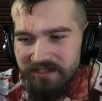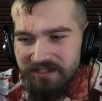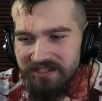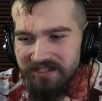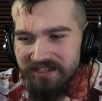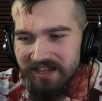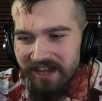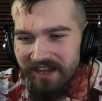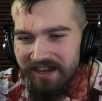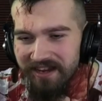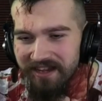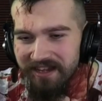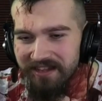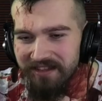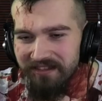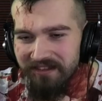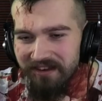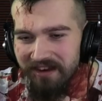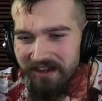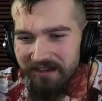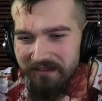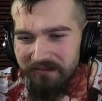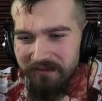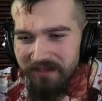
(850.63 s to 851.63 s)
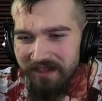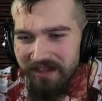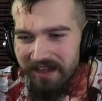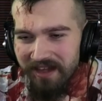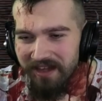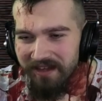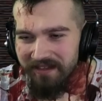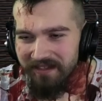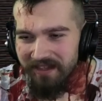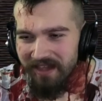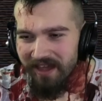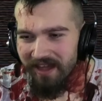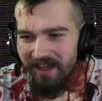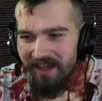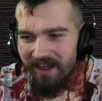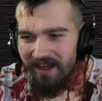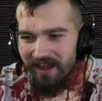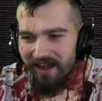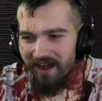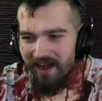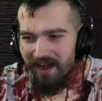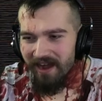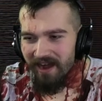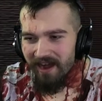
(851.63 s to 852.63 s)
just can't interact with that.
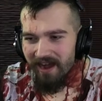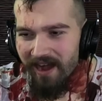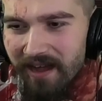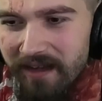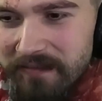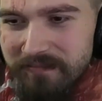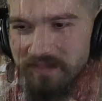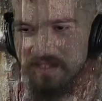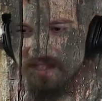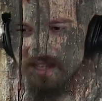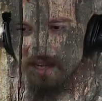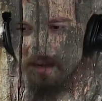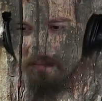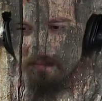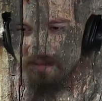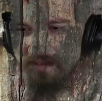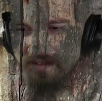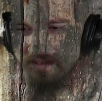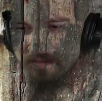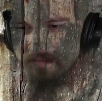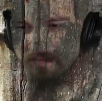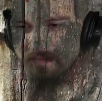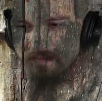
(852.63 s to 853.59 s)
I'm stumped.